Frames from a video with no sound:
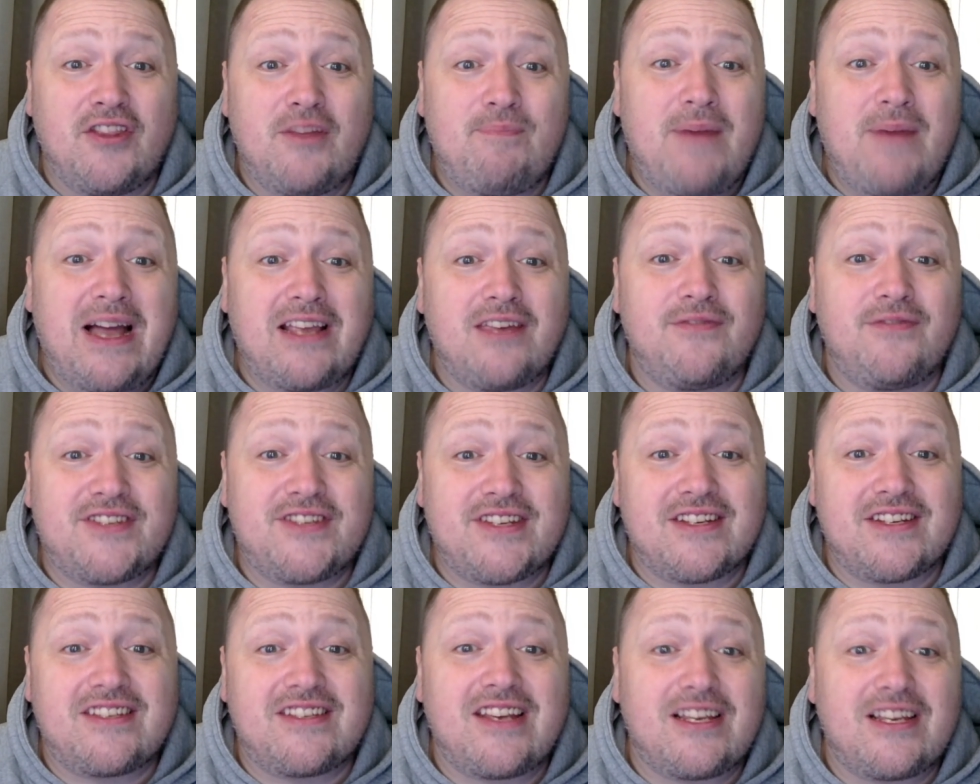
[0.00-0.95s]
back of a
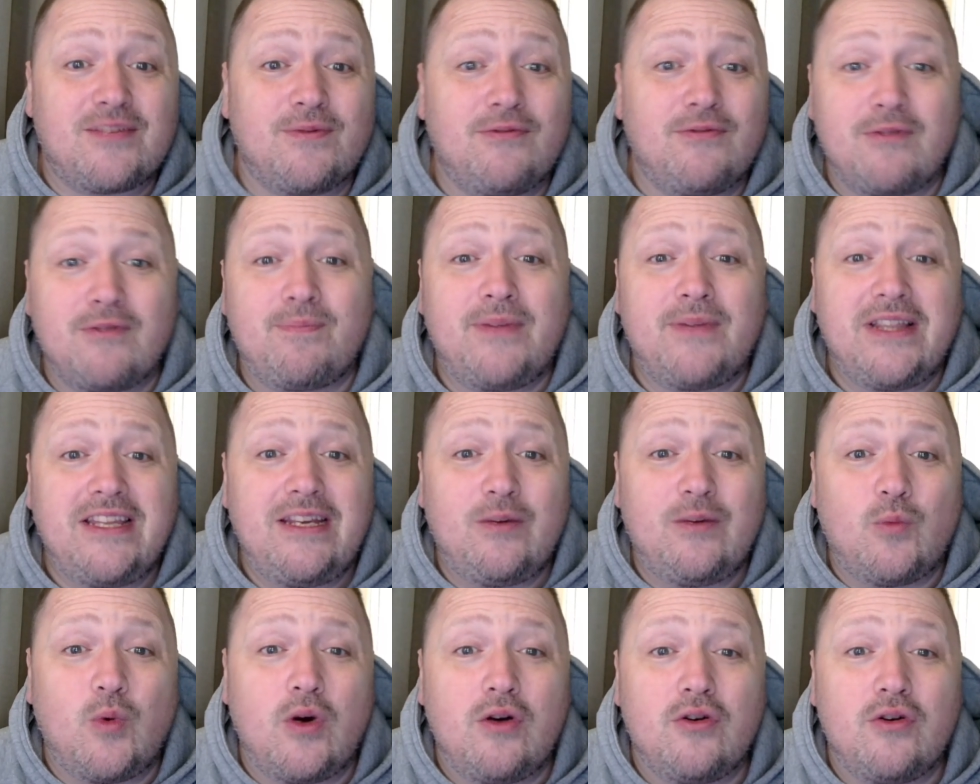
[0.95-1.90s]
successful Rugby League
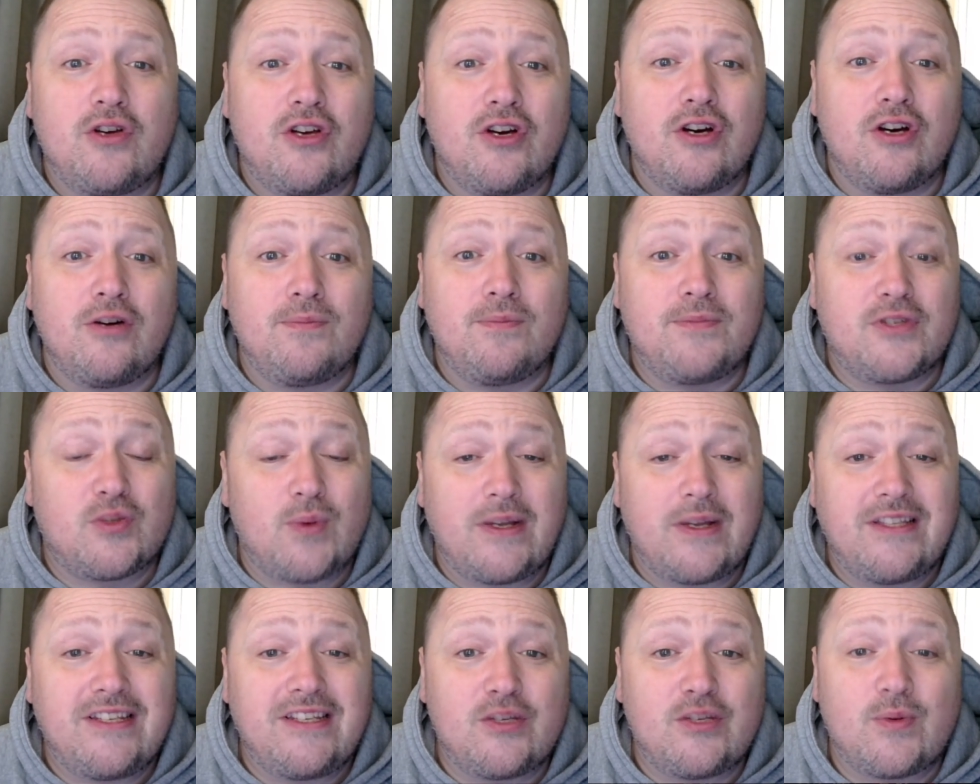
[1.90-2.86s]
World Cup
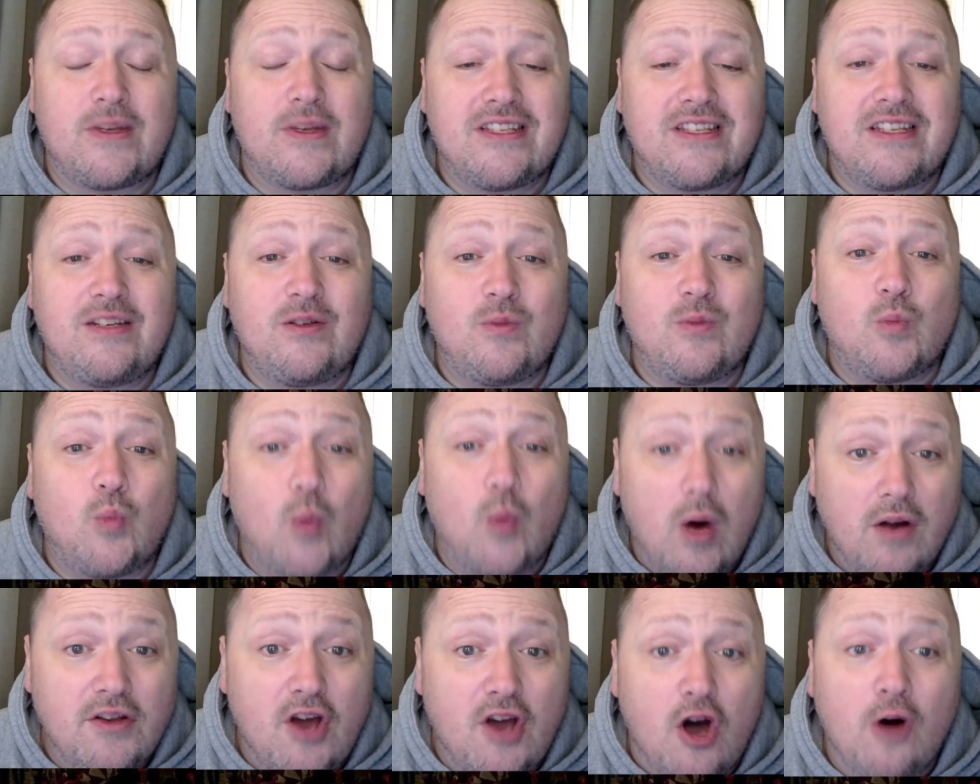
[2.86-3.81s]

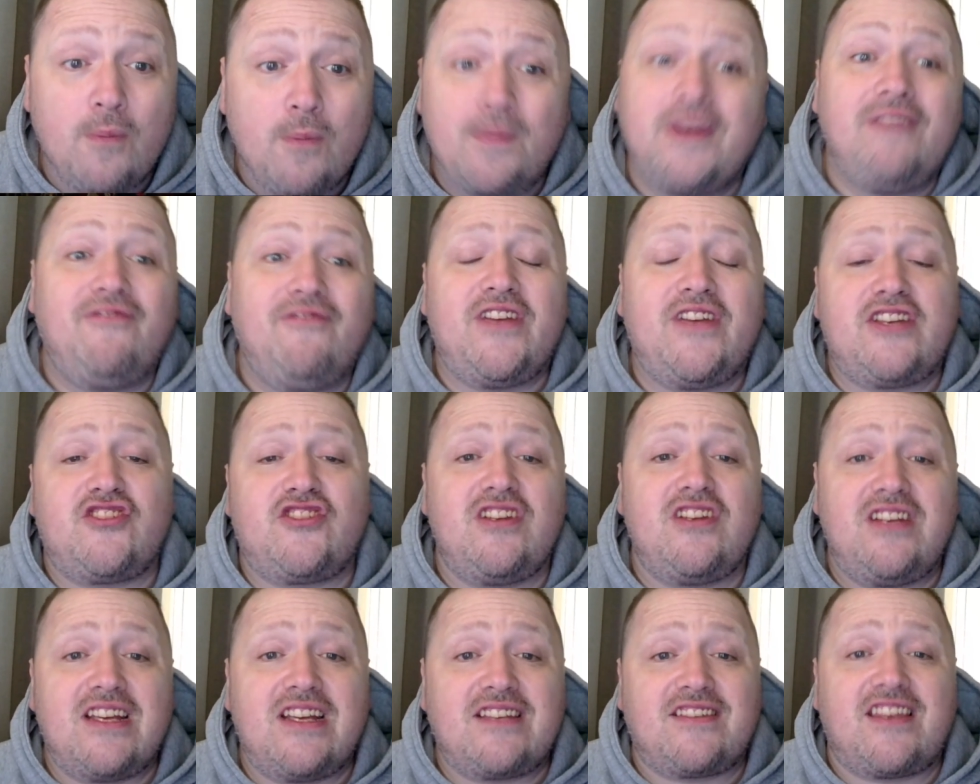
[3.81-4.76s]
2021 opening fixture
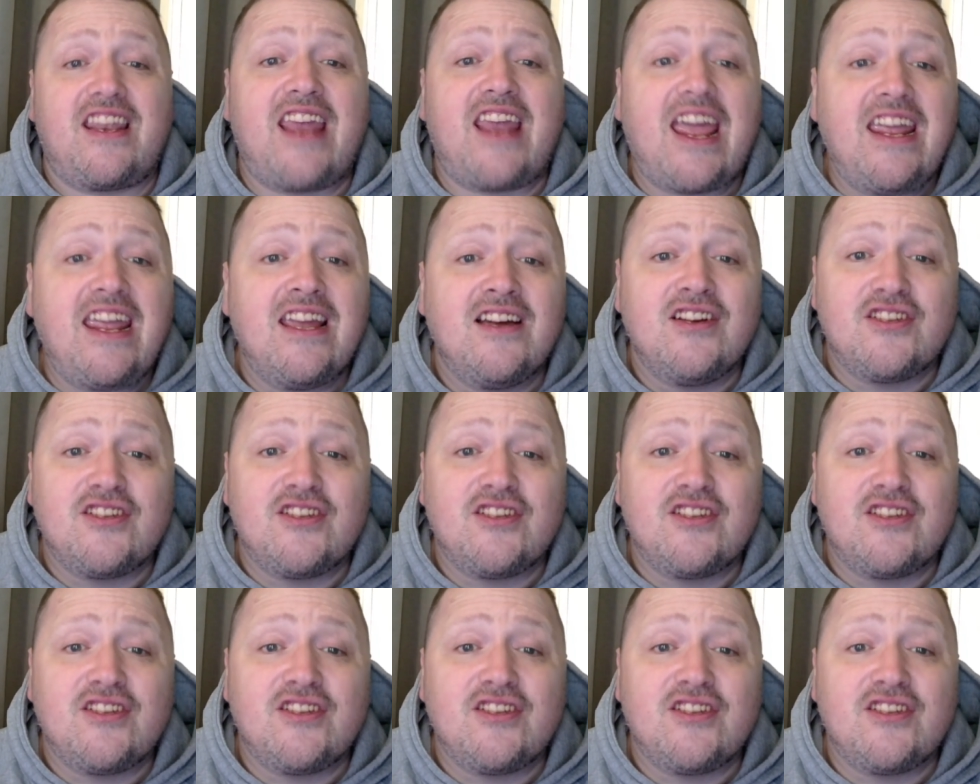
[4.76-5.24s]
yesterday,